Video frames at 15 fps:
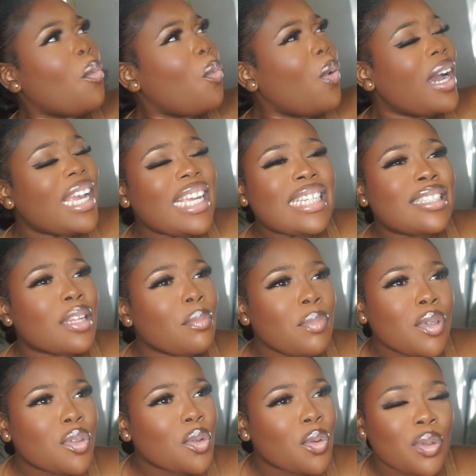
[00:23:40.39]
What in the
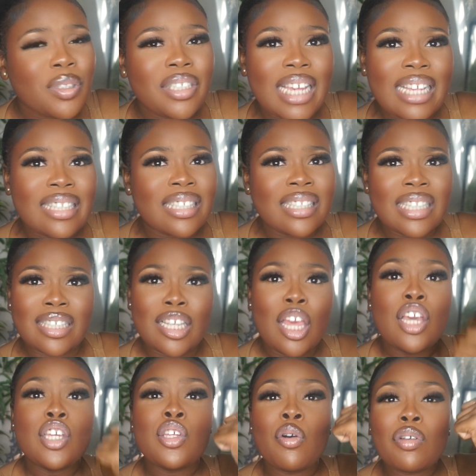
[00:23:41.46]
musical chairs is this?
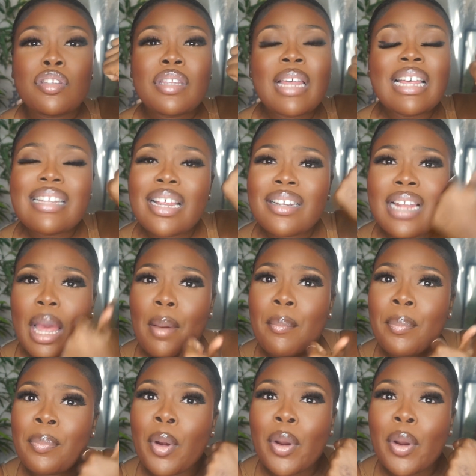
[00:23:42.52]
You sound like